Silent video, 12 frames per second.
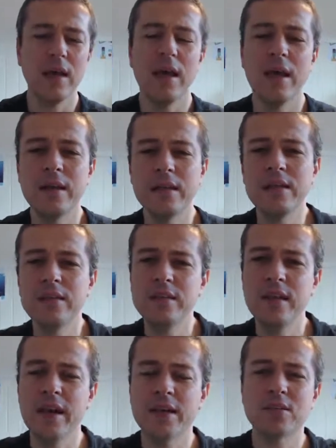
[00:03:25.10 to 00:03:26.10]
and
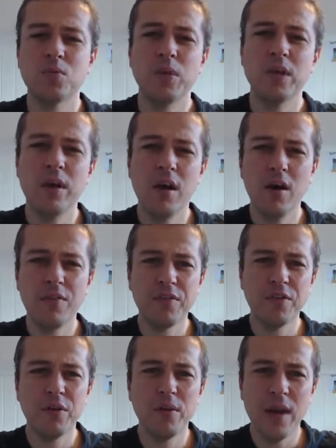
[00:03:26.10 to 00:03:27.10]
EDX, we're going to offer
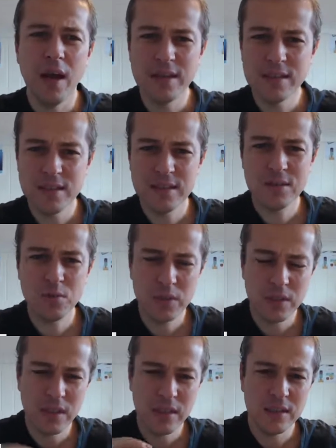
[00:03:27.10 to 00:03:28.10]
your license
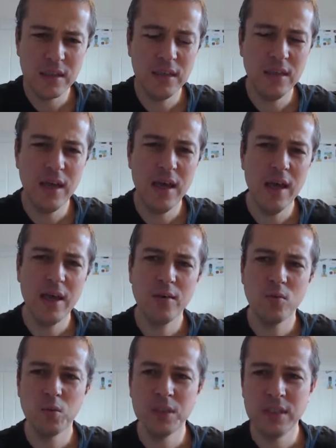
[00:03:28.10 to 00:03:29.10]
with LinkedIn and
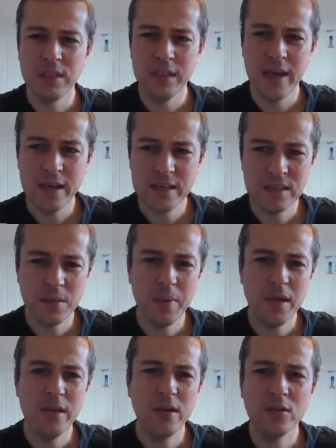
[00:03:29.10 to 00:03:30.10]
with EDX,
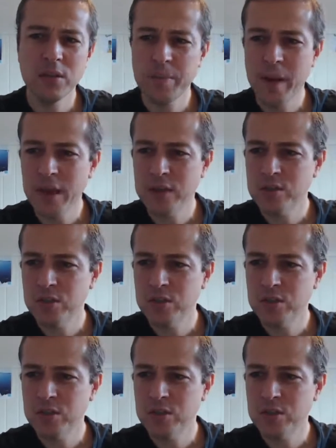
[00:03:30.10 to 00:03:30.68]
depending on the package